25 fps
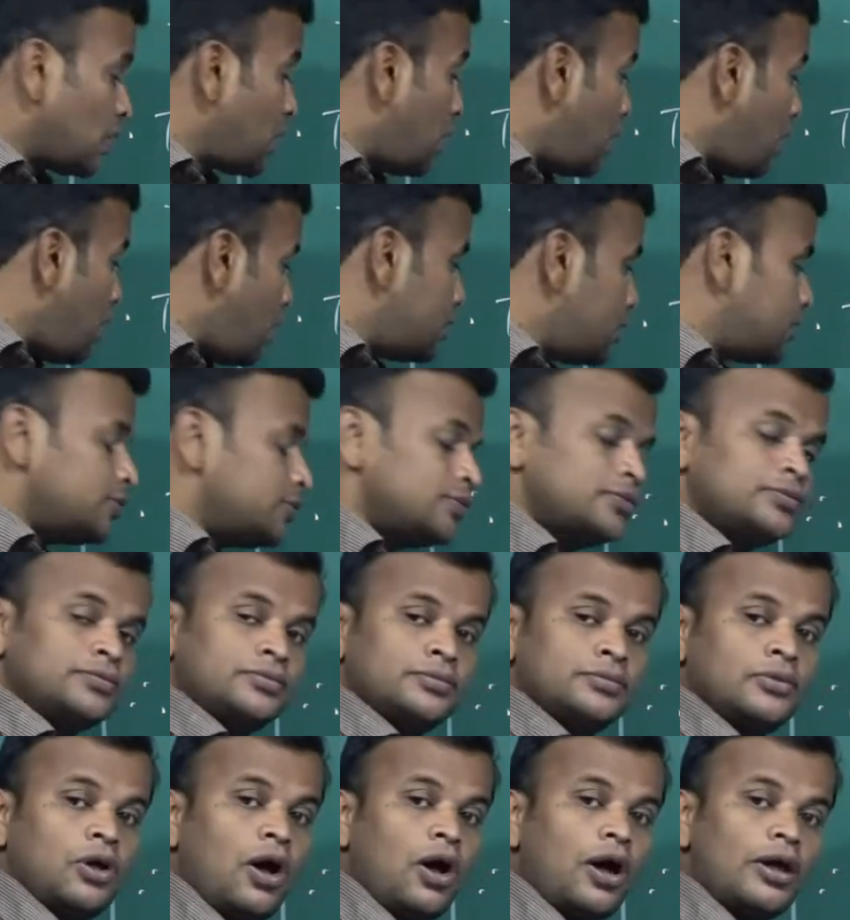
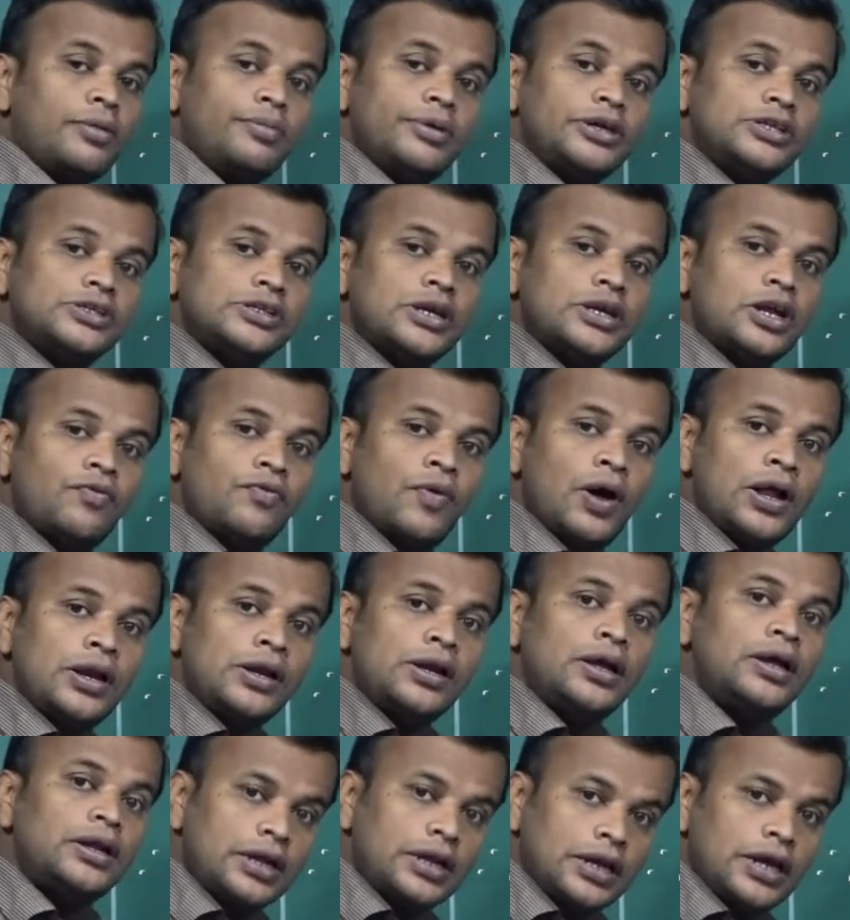Or means set of
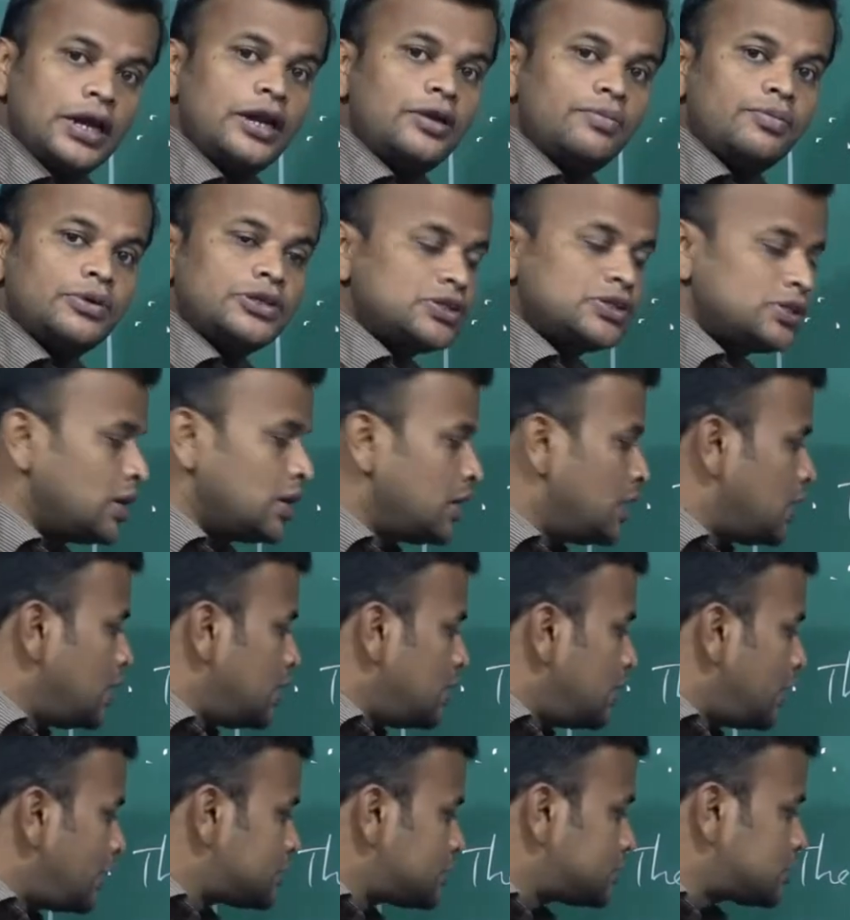all real numbers
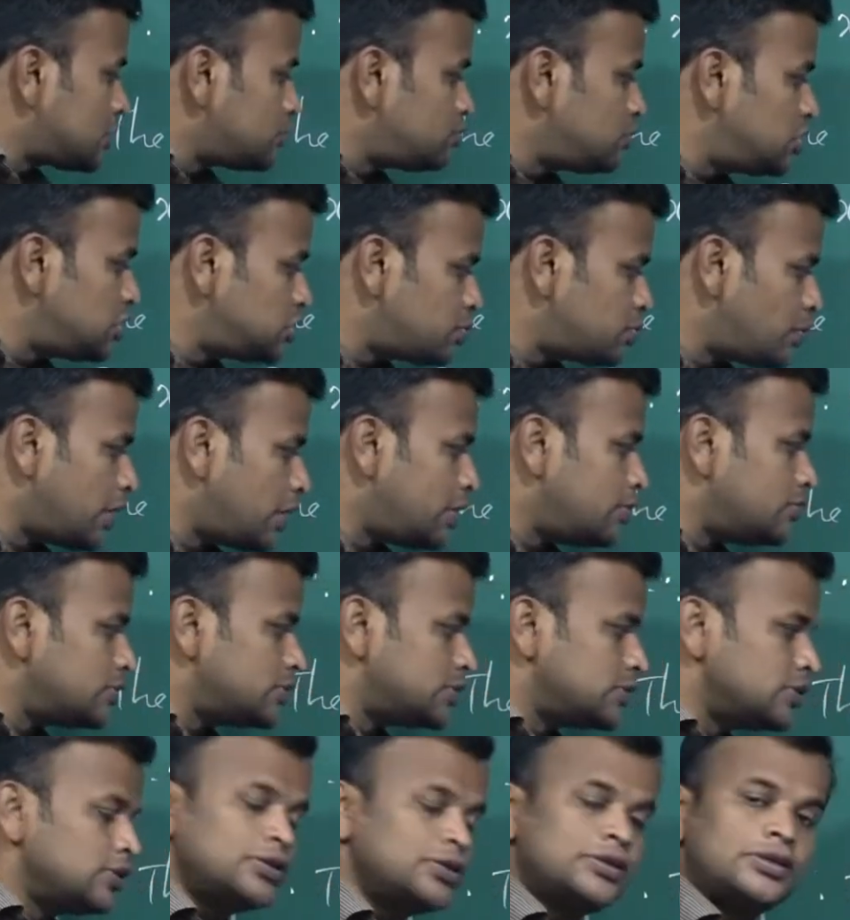except these
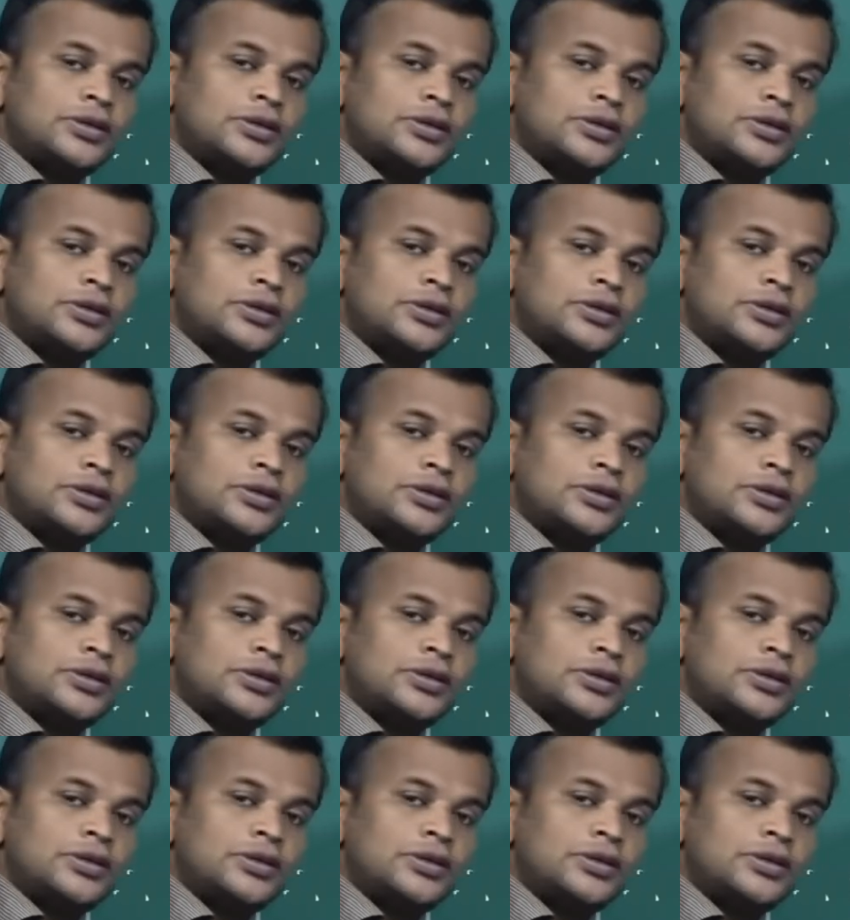values.